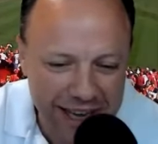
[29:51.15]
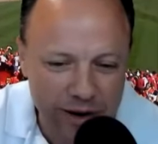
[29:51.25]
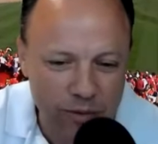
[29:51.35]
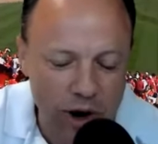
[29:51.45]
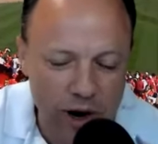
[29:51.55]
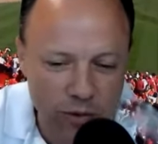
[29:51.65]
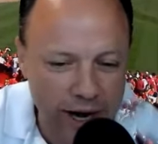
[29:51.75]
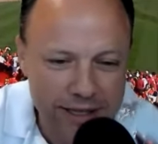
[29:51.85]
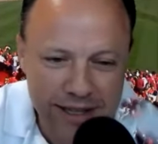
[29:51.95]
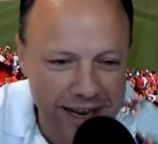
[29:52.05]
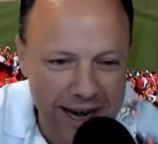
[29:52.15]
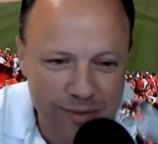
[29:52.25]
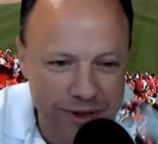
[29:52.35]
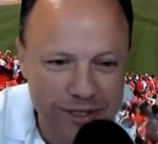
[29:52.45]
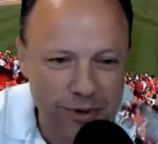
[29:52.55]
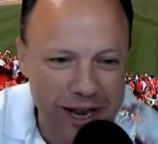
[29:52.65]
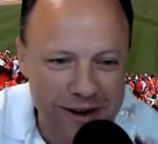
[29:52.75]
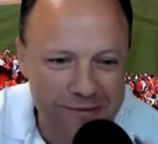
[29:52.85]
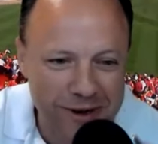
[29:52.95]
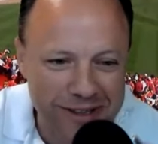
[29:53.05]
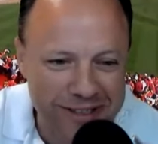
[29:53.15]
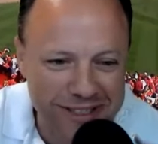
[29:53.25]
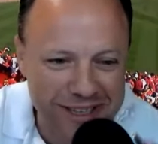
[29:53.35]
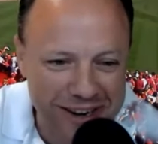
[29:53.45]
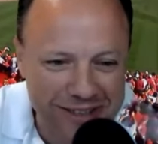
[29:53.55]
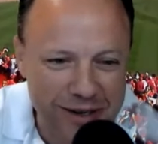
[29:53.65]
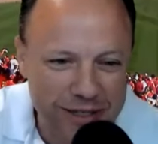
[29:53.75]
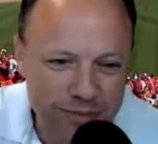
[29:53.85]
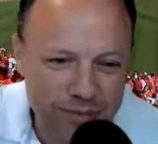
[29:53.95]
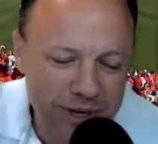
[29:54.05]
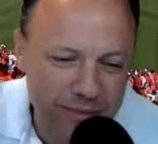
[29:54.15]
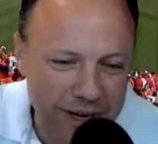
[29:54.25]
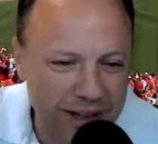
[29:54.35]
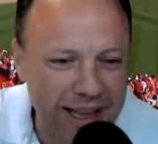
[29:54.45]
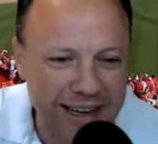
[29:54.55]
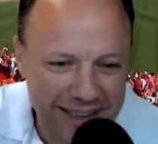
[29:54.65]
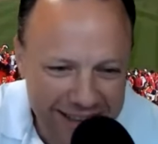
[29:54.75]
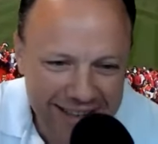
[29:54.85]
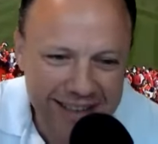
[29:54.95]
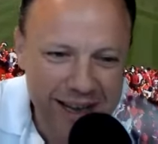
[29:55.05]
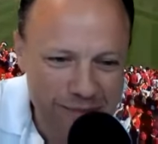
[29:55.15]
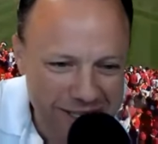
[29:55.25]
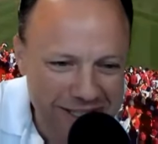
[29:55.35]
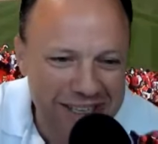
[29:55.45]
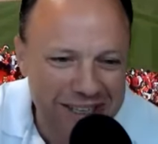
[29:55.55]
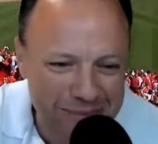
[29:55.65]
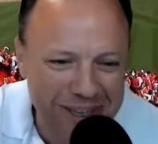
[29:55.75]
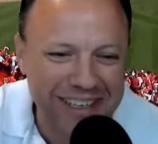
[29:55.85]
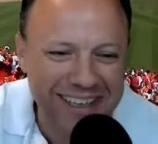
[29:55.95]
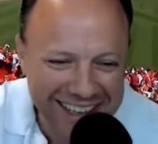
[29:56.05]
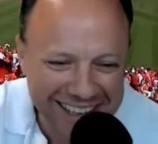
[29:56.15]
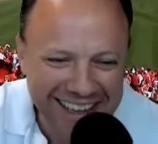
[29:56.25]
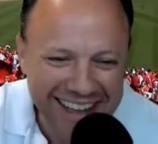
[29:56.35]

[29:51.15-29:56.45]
I can walk right to the hamper that's right in front of the stairs and just yeah. put them there. Like, not a big mm-hmm. deal, but mm-hmm.